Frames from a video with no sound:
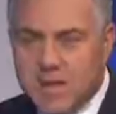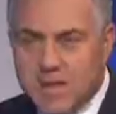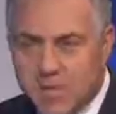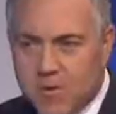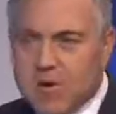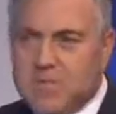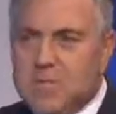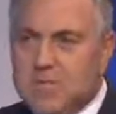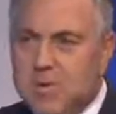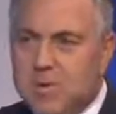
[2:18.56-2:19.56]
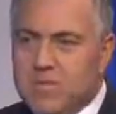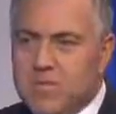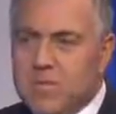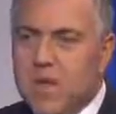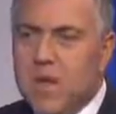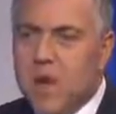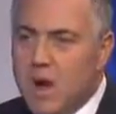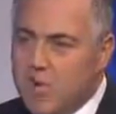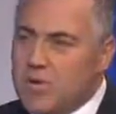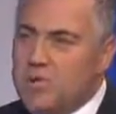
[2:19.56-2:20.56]
the process of promises.
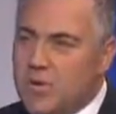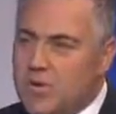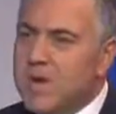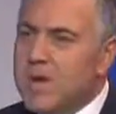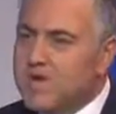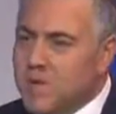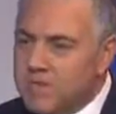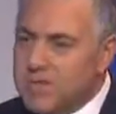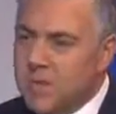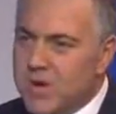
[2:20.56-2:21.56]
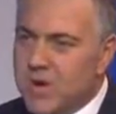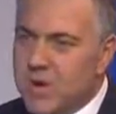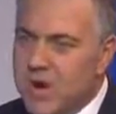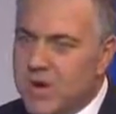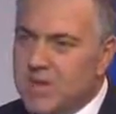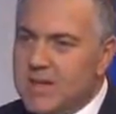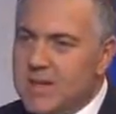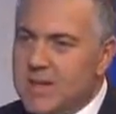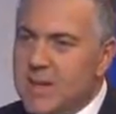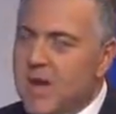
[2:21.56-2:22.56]
I want to talk about the jobs we're creating.
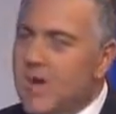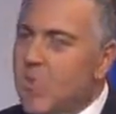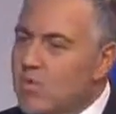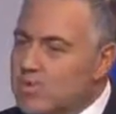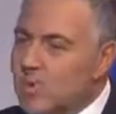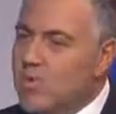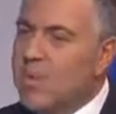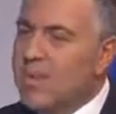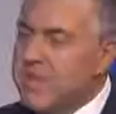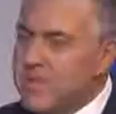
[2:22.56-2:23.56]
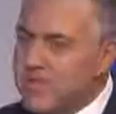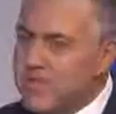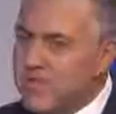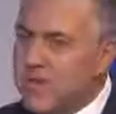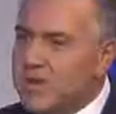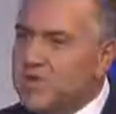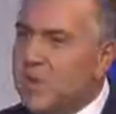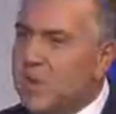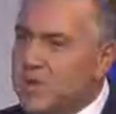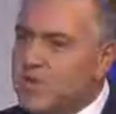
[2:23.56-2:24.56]
I want to talk about the infrastructure.
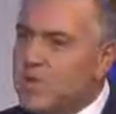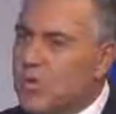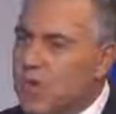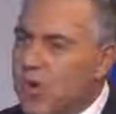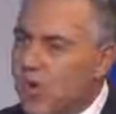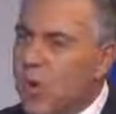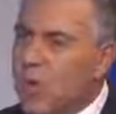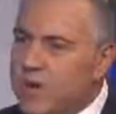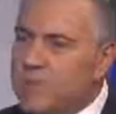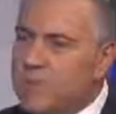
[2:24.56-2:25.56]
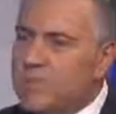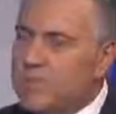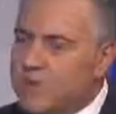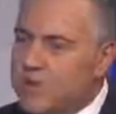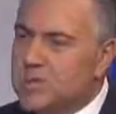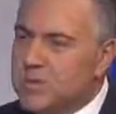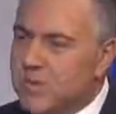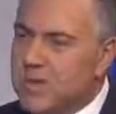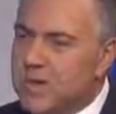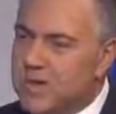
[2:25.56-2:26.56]
I want to talk about what we're doing to build a
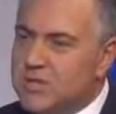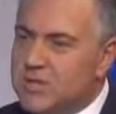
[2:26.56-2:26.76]
stronger nation.